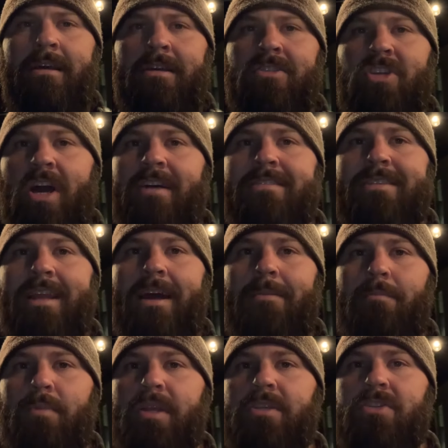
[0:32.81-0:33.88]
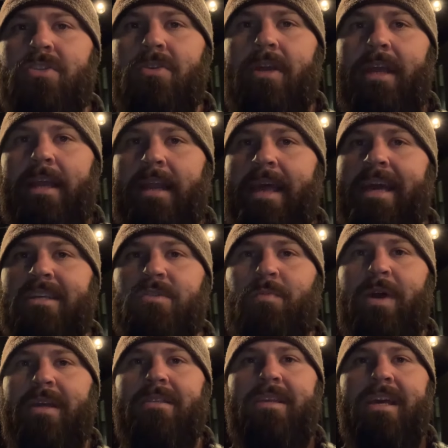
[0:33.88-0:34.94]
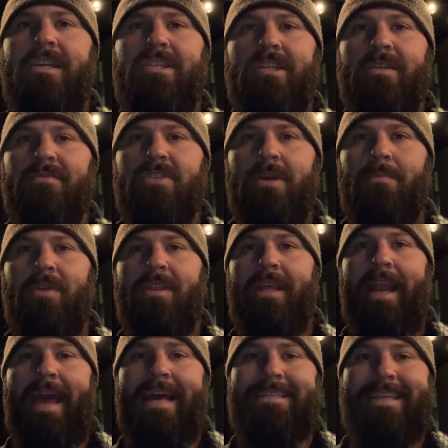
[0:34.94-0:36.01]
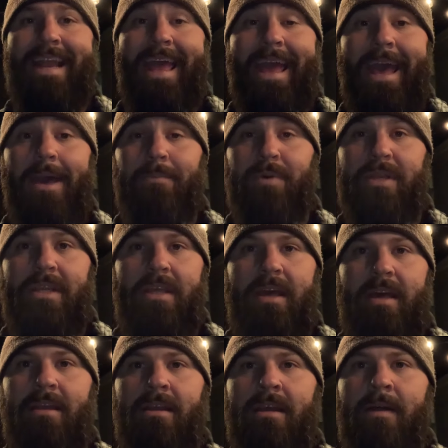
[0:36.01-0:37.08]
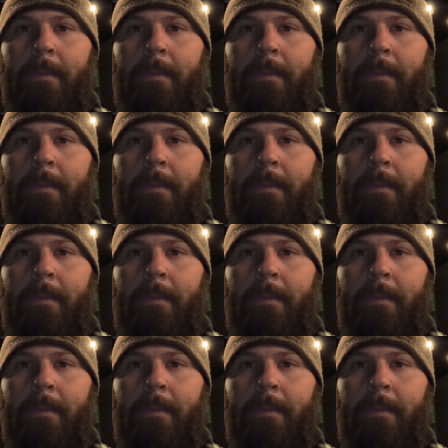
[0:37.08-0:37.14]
John's not ministering in expectation of something that hasn't happened yet.